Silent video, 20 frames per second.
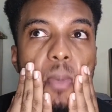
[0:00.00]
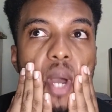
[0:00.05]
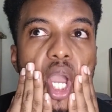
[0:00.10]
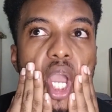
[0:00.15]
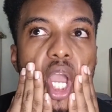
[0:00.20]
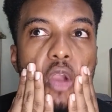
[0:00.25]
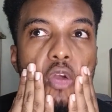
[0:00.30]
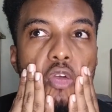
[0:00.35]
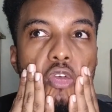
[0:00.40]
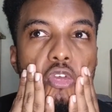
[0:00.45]

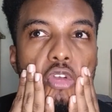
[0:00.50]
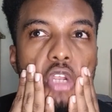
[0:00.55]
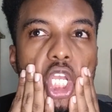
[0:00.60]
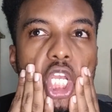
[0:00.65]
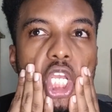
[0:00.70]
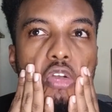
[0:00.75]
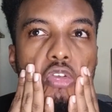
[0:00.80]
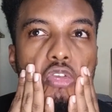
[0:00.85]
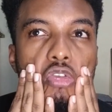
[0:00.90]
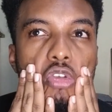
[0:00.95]

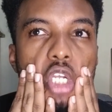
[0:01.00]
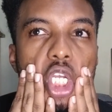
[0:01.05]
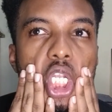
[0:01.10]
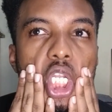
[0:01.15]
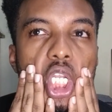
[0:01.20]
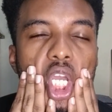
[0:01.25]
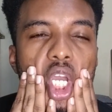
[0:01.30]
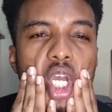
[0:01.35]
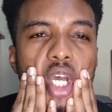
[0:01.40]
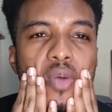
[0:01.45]
bugger
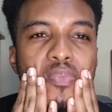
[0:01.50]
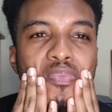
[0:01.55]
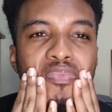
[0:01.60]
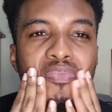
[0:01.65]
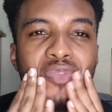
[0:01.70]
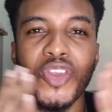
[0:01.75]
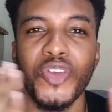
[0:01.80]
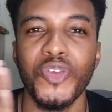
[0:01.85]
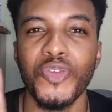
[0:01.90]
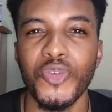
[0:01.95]
rain,
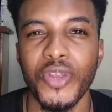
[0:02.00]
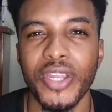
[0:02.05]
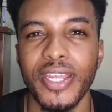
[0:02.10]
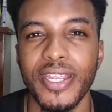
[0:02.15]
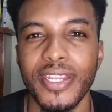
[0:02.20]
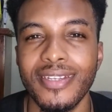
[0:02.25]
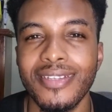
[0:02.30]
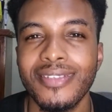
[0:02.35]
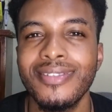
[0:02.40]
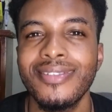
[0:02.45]
yeah.
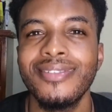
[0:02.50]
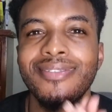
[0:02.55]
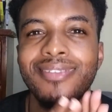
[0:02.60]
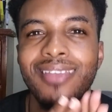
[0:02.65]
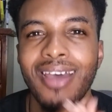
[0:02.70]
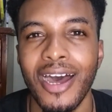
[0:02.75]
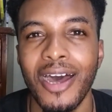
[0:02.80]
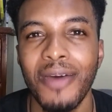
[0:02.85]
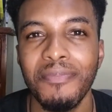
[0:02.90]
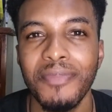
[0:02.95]
The
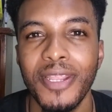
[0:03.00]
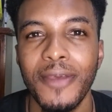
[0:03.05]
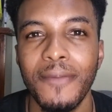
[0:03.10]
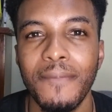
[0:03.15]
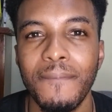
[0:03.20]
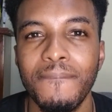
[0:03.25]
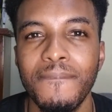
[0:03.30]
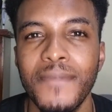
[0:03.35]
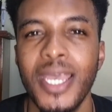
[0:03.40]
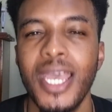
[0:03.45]
rain, the
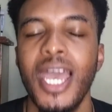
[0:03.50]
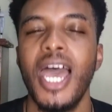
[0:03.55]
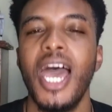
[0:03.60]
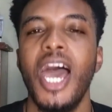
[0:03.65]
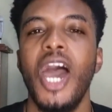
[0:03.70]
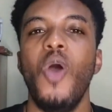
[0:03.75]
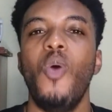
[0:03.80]
storm, them.